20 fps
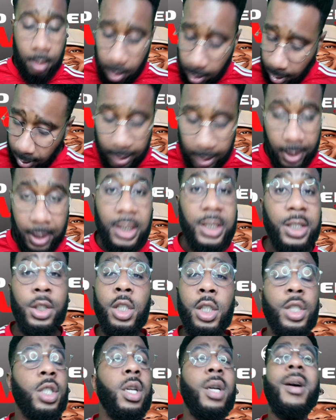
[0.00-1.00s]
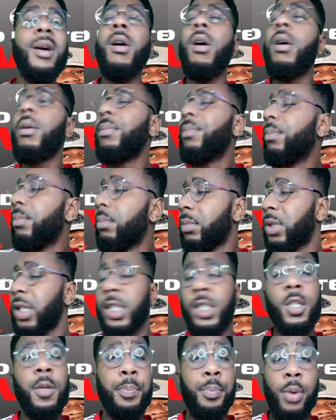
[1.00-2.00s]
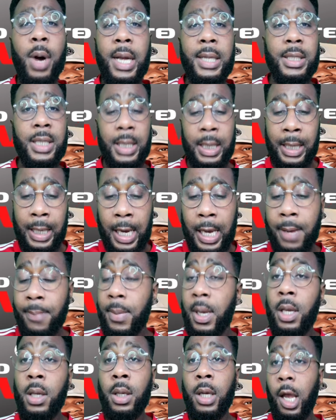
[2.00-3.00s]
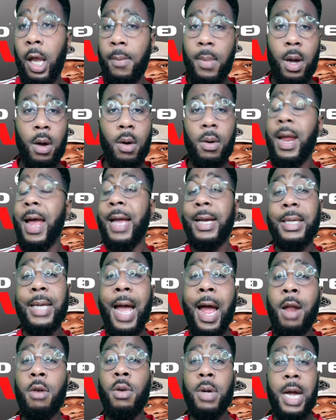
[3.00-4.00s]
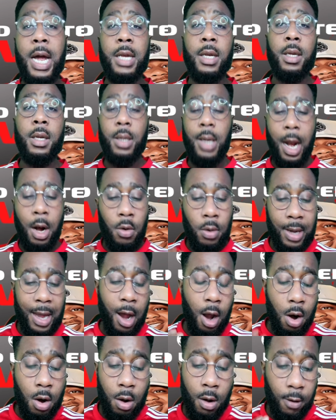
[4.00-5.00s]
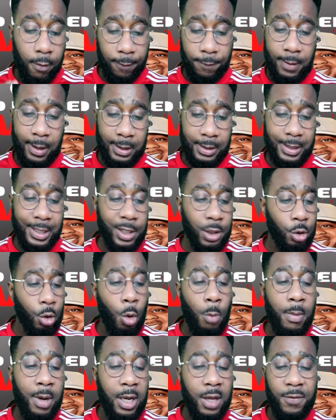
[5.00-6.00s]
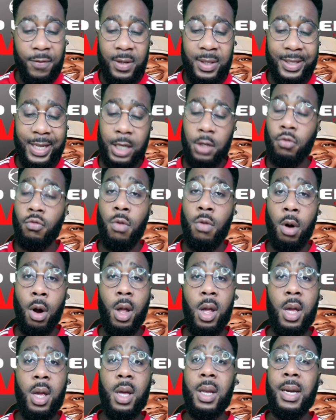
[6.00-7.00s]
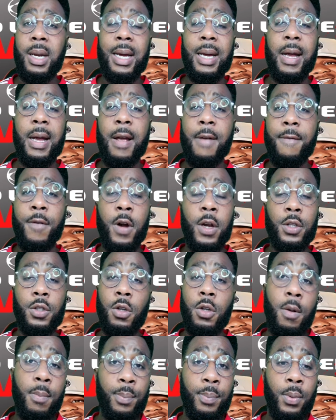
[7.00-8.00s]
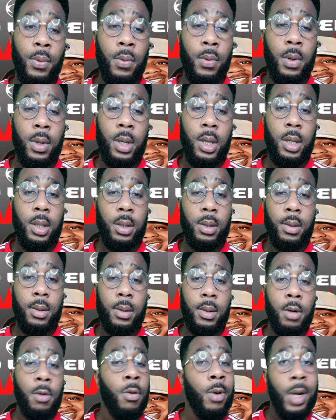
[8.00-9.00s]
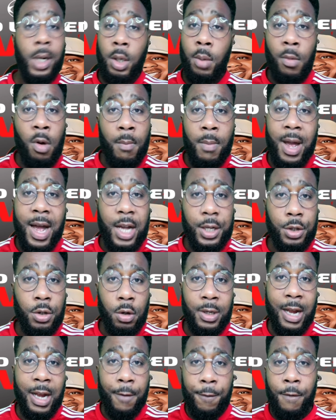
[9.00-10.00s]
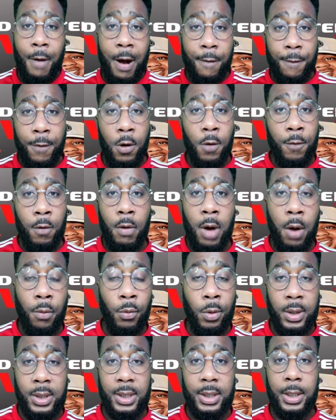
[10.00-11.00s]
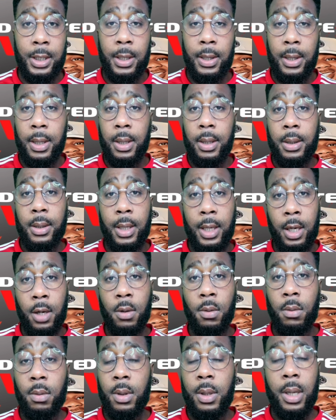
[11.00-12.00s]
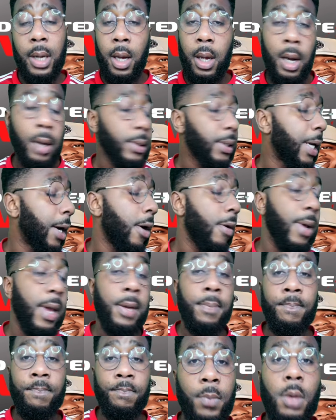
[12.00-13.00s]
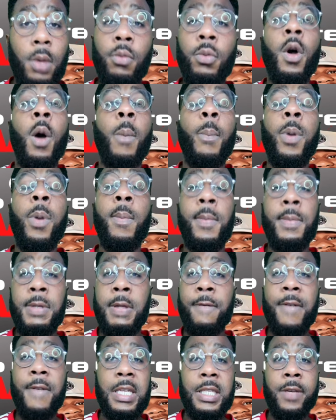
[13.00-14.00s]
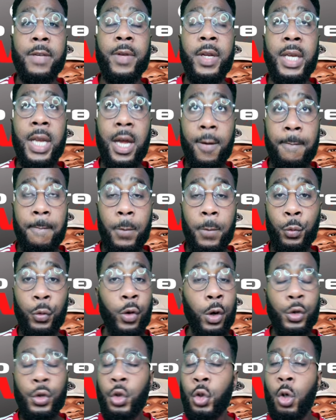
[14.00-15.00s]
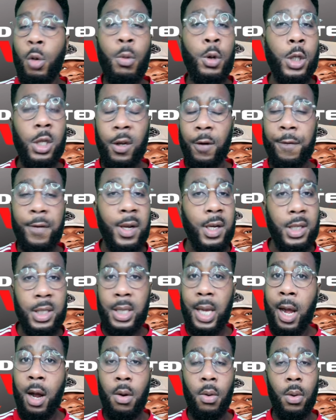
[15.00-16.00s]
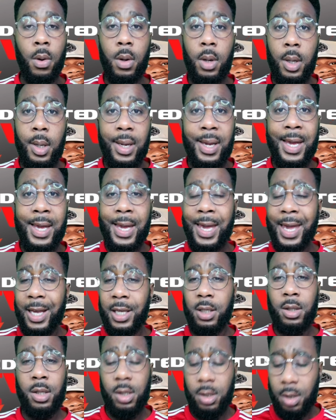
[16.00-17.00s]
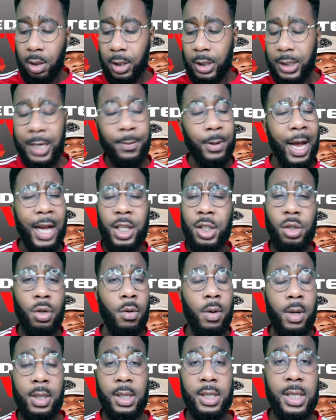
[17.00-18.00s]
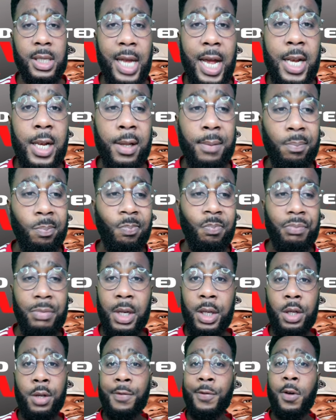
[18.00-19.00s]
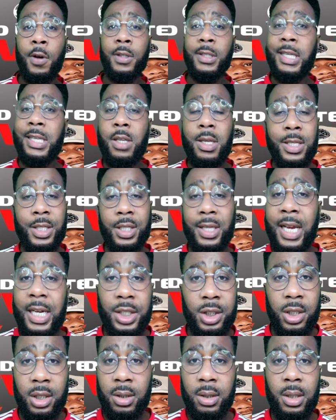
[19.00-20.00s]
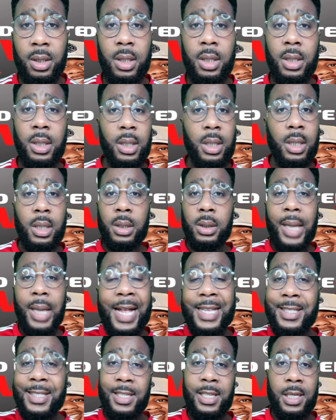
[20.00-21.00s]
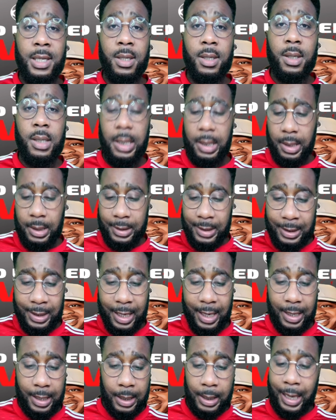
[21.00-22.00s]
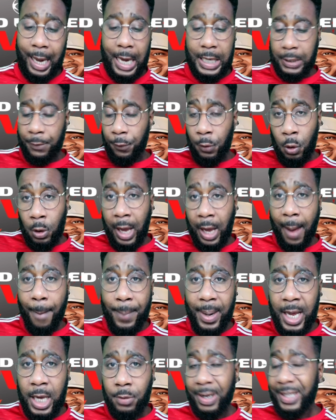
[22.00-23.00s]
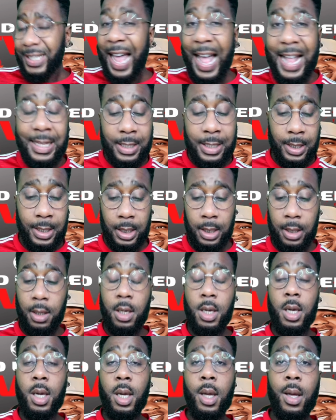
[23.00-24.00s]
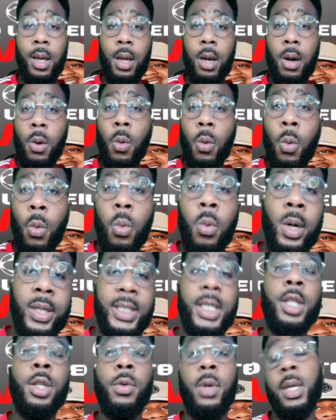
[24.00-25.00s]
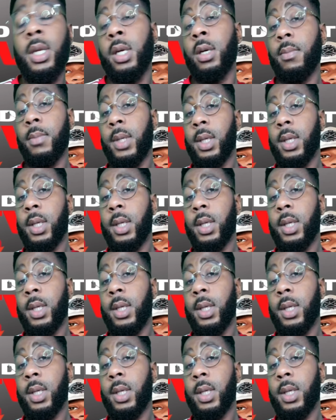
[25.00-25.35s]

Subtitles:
It's just disappointing, game in, game out. Like, I look at a lot of things. There's so many things that's wrong. Like, for example, the moment I saw that Rafa Varane was ill, I was like, okay, we've got problems defensively now. We've got so much defenders out. It's just unacceptable. I just don't understand. And you've got this selection, Anthony, today, guys. If we look at players like Anthony, what's he doing here?